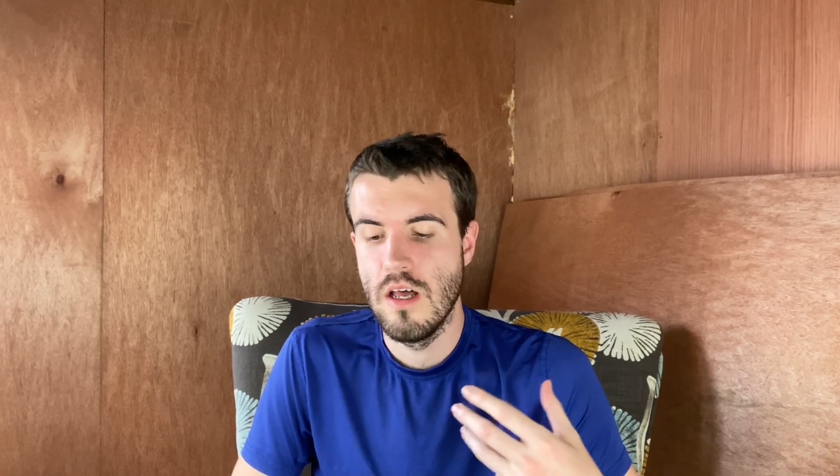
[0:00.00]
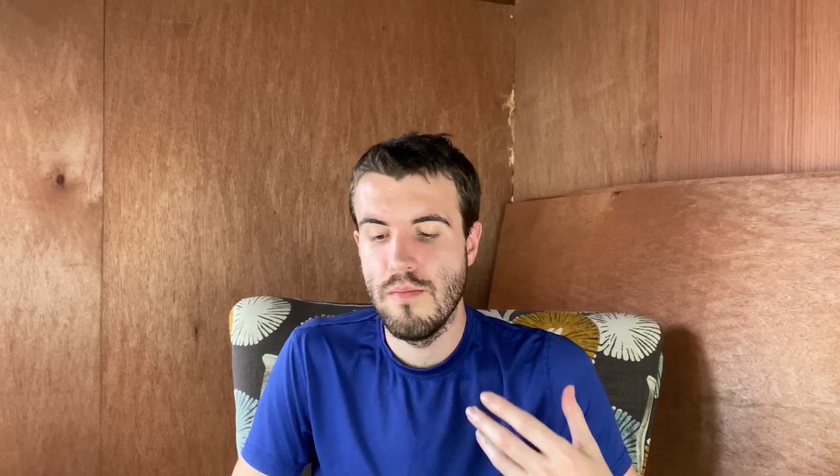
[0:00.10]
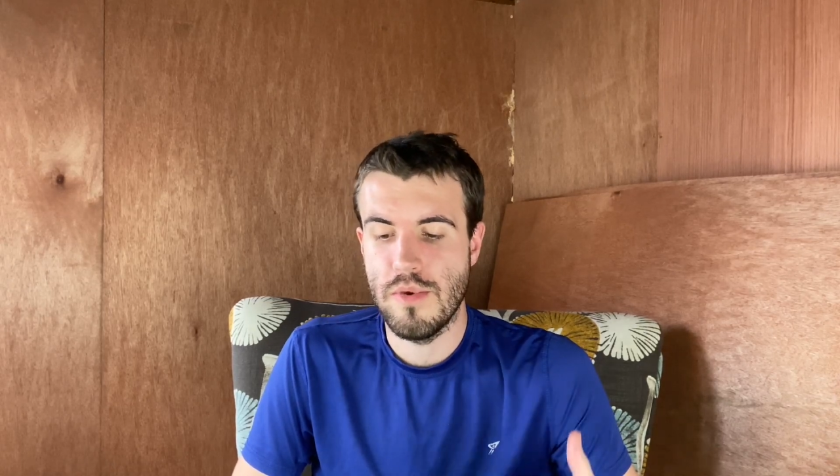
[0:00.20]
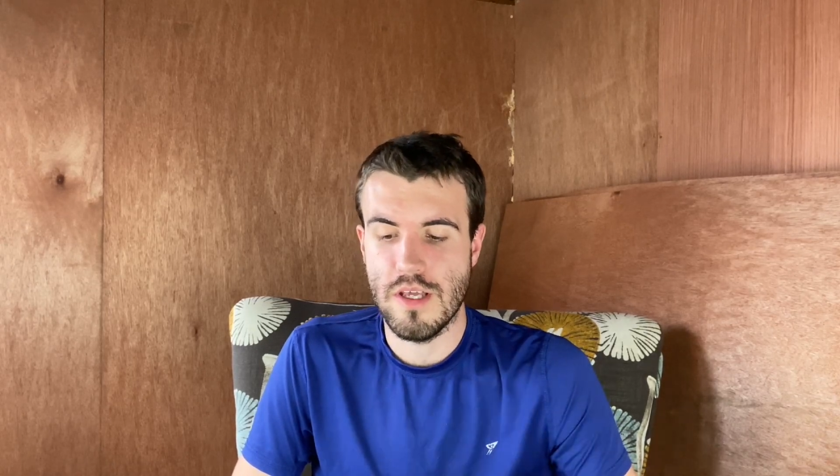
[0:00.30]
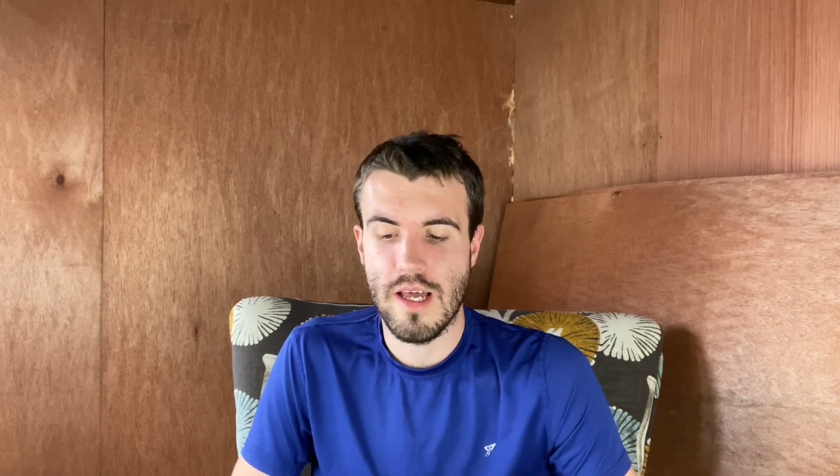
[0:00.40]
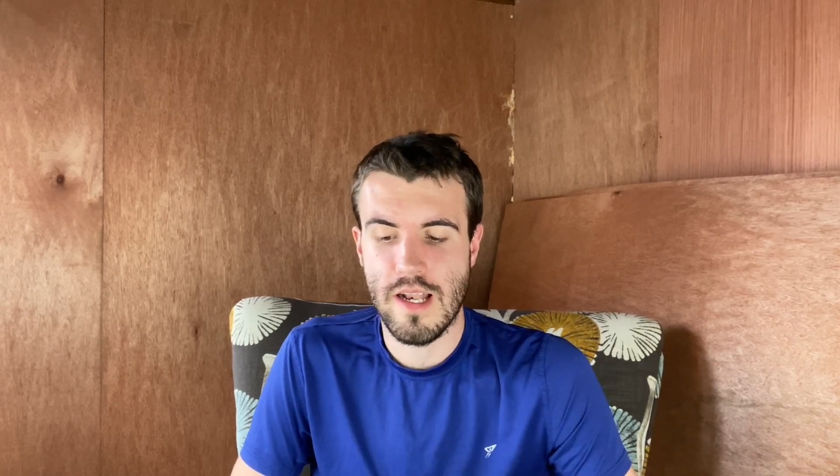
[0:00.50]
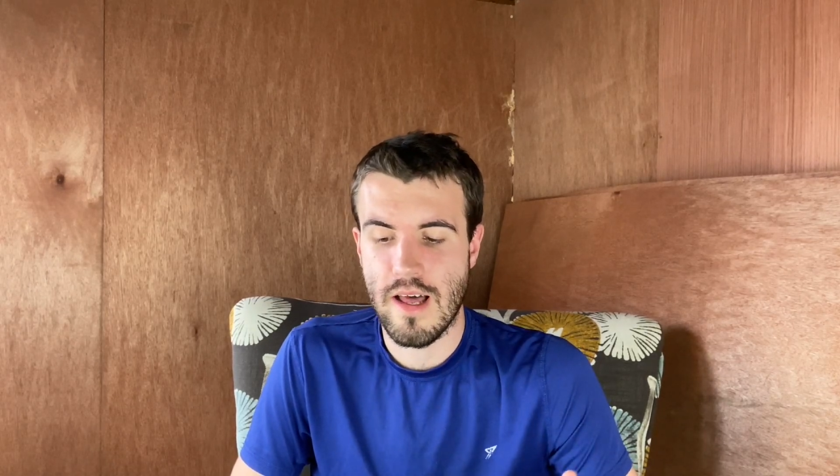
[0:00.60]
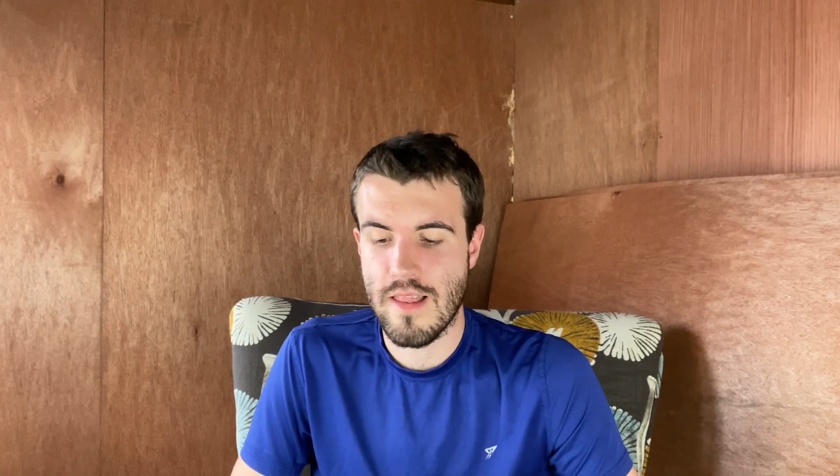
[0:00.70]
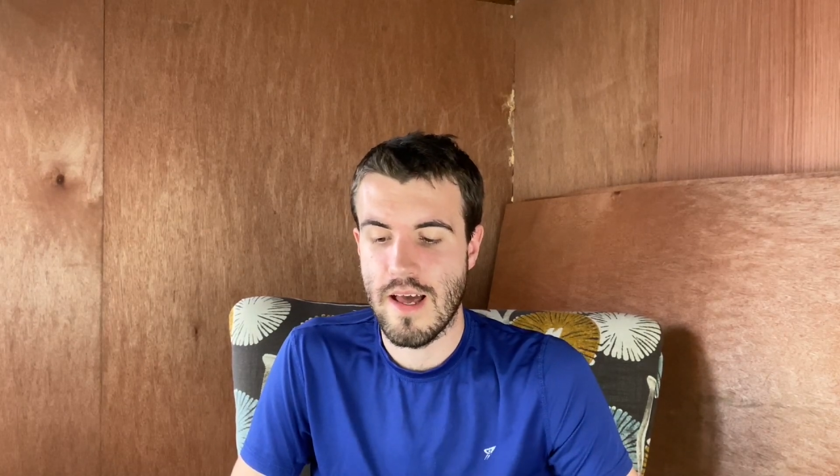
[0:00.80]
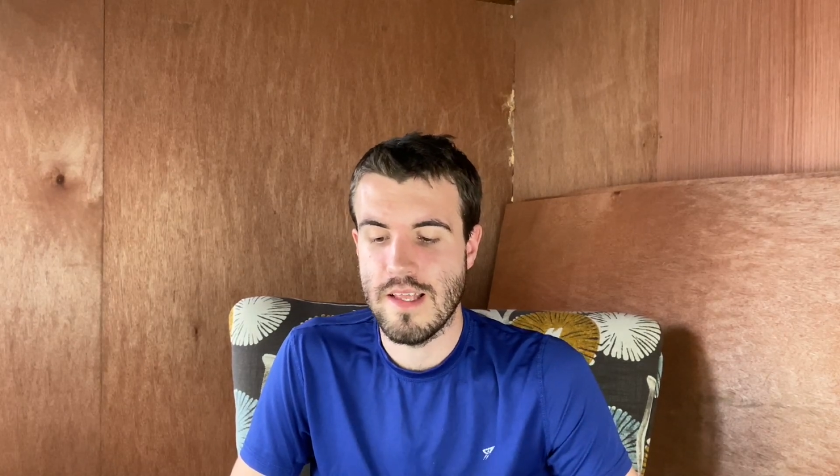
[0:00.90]
But yeah,
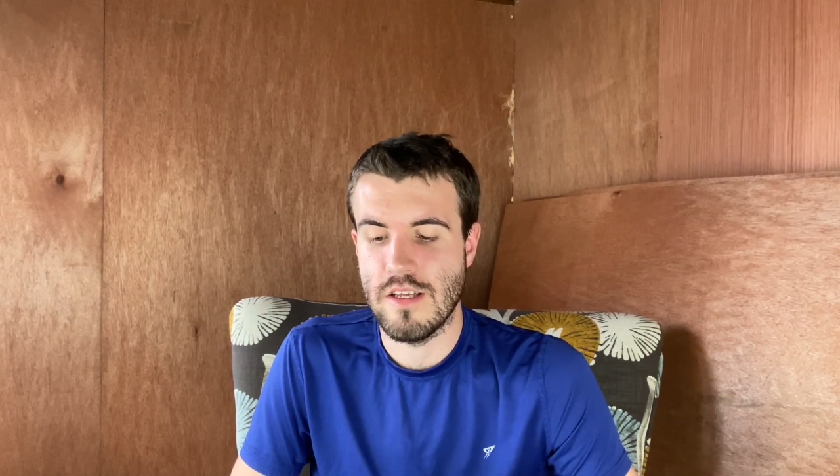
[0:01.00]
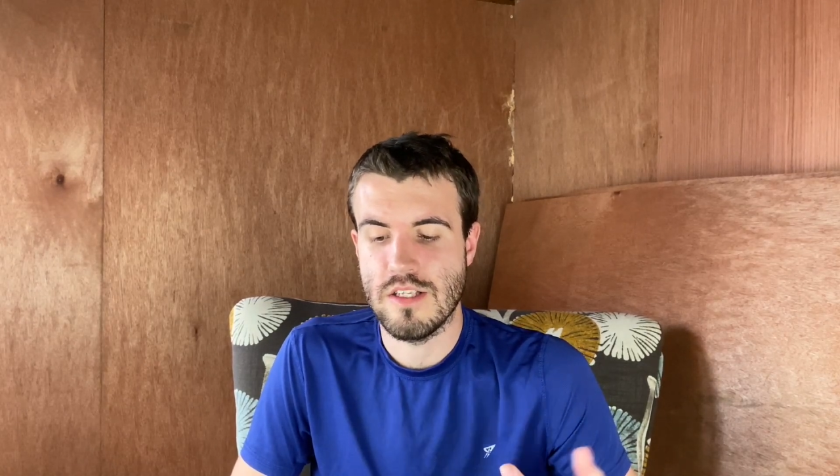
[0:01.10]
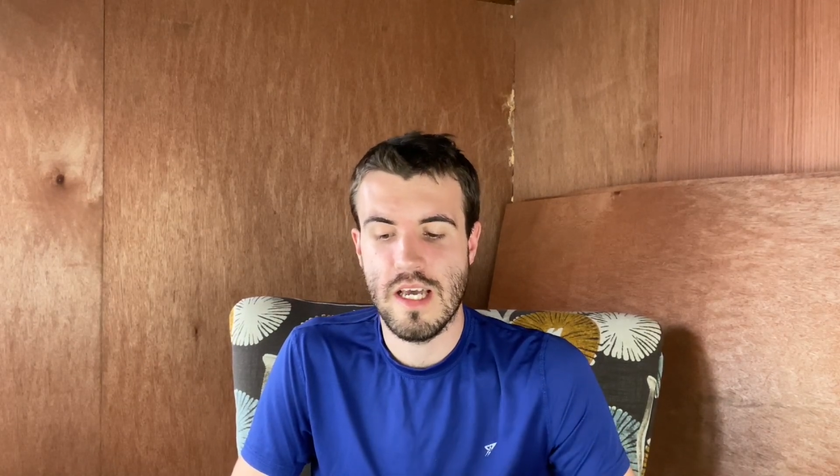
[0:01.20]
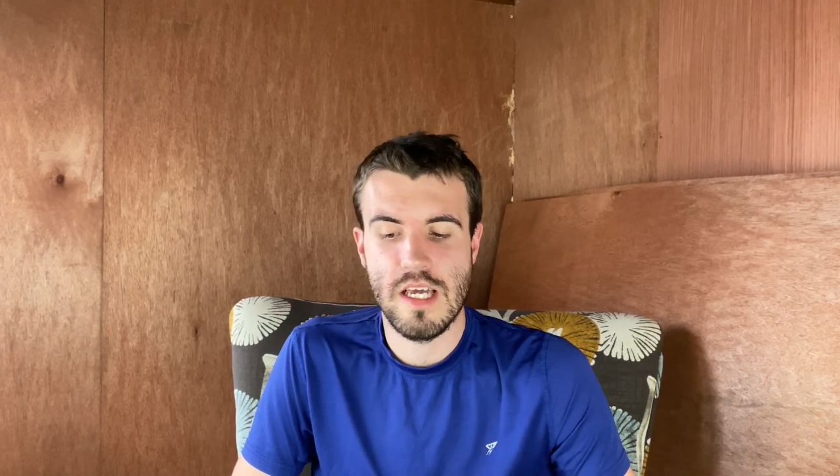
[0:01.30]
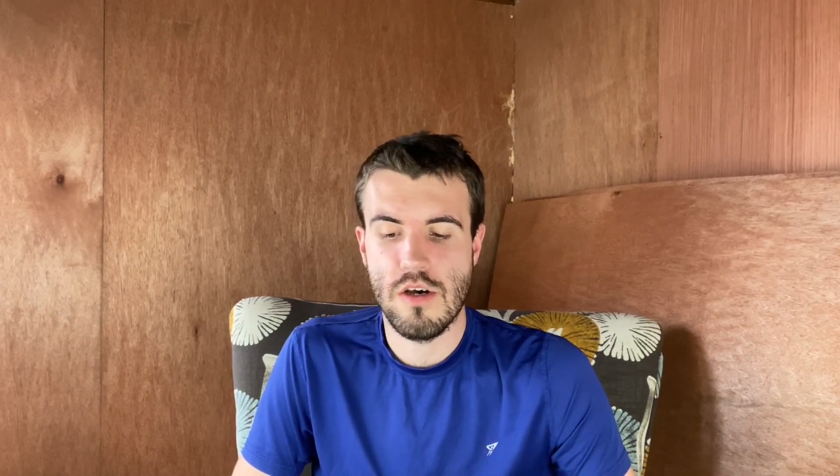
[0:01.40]
like that, you can take